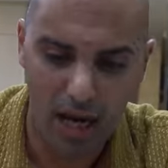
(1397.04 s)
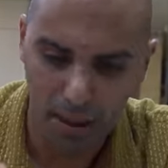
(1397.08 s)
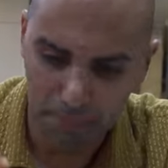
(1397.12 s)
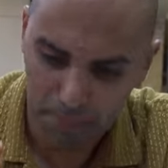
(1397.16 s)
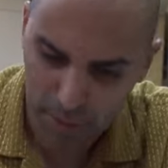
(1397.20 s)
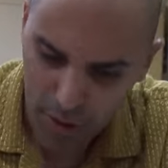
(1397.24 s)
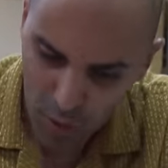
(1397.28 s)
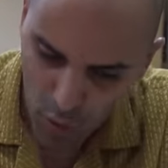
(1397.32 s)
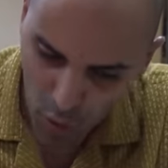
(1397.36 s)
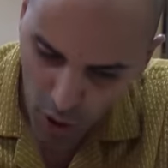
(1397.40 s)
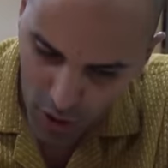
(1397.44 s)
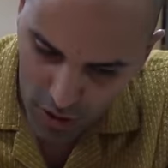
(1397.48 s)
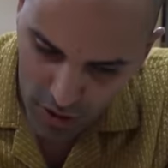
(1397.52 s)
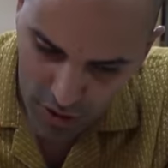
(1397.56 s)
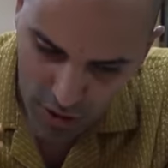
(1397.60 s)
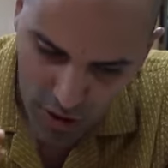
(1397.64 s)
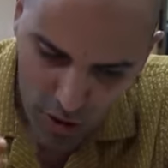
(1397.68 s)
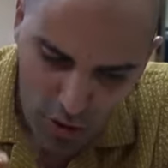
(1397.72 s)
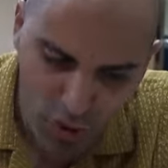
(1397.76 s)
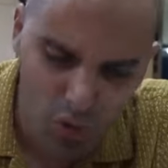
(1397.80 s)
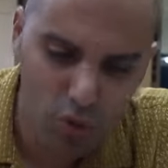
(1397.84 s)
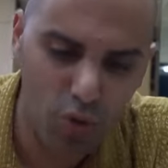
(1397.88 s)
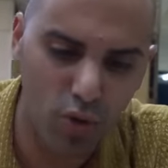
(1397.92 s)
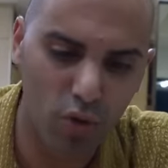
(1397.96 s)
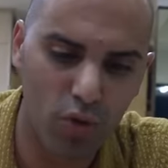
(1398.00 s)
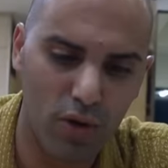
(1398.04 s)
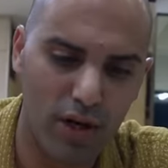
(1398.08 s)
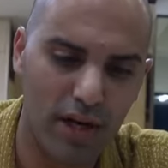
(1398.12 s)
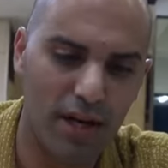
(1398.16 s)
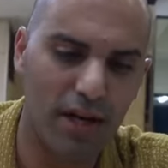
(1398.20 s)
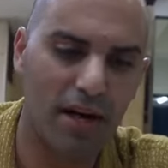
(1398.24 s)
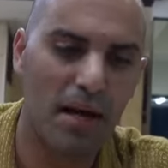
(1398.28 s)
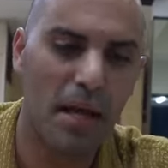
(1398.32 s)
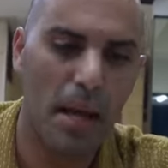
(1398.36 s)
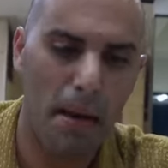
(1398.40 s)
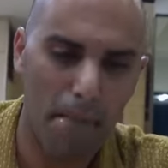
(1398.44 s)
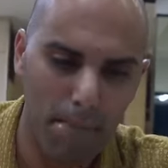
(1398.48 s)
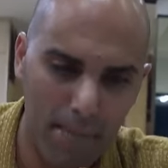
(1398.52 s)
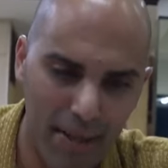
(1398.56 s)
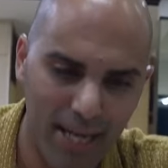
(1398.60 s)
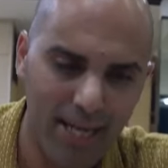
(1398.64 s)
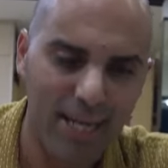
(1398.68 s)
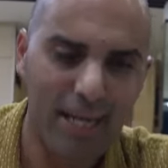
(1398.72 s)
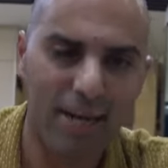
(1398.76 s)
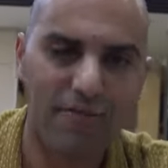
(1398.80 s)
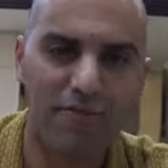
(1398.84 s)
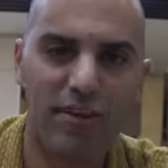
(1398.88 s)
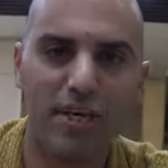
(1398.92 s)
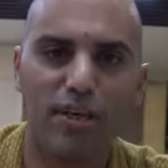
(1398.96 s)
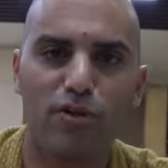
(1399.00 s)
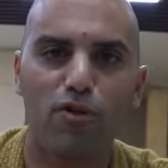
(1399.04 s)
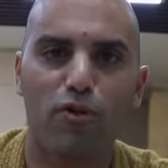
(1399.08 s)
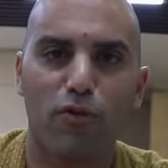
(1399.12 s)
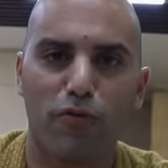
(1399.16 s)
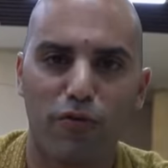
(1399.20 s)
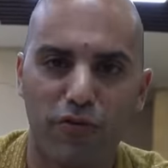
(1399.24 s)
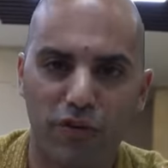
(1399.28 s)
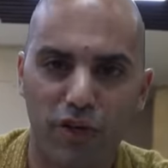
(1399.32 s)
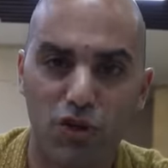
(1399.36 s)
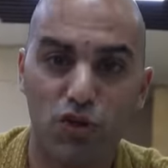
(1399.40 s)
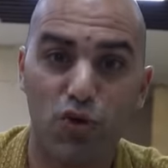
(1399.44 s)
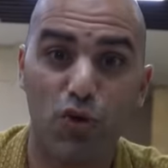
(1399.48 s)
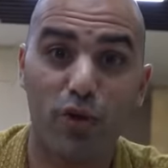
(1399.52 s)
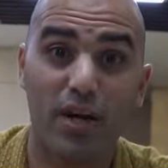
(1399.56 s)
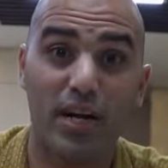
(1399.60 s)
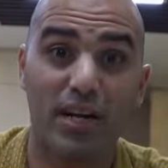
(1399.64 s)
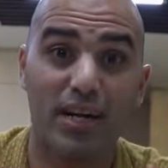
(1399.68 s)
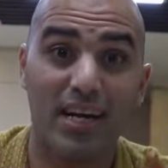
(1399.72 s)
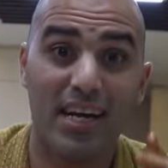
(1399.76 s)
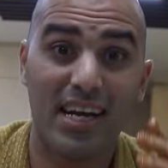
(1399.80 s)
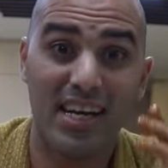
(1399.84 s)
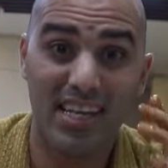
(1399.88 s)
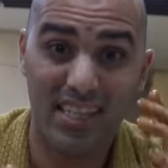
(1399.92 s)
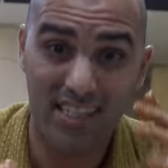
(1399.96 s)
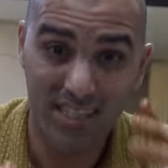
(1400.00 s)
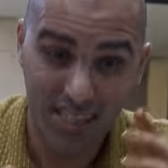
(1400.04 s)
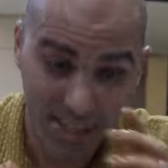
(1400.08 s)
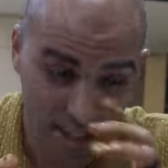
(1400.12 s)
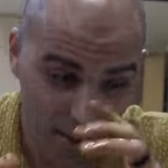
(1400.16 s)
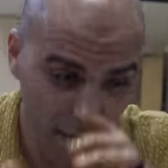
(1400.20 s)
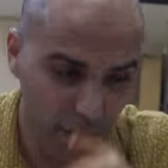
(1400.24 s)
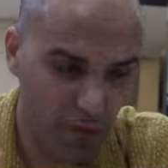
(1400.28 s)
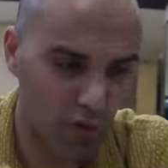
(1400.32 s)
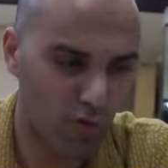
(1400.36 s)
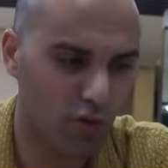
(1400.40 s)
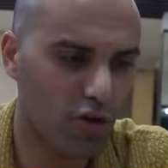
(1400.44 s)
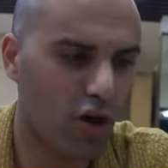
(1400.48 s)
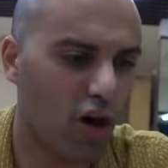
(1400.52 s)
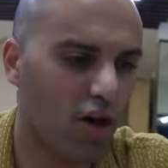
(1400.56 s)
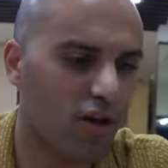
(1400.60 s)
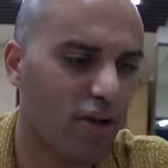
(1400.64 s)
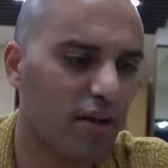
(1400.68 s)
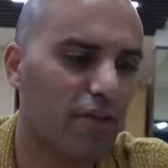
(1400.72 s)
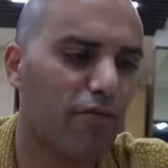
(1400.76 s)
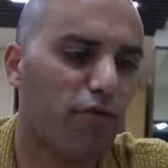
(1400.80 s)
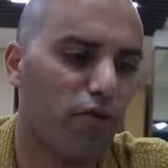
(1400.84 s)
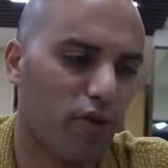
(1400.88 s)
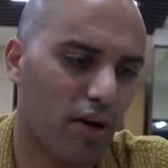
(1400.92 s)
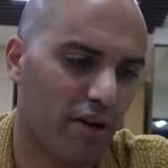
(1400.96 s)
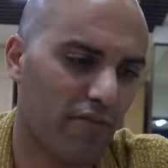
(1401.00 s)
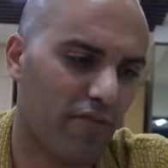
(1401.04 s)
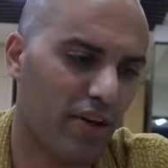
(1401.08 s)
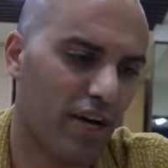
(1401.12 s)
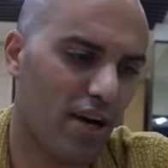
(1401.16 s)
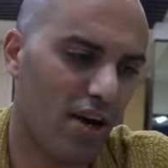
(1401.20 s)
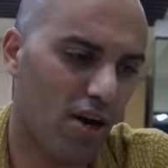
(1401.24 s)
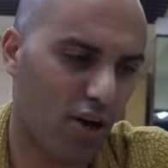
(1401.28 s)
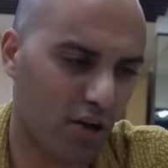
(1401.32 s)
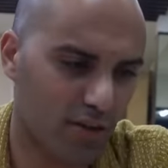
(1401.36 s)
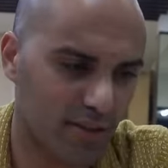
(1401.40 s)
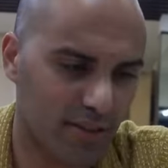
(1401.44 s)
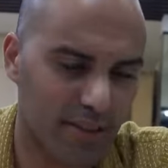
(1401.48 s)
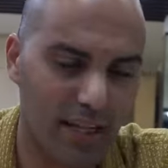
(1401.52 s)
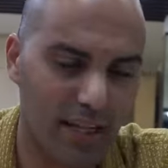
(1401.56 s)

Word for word: I've been wanting to make a video featuring seafood only for a very long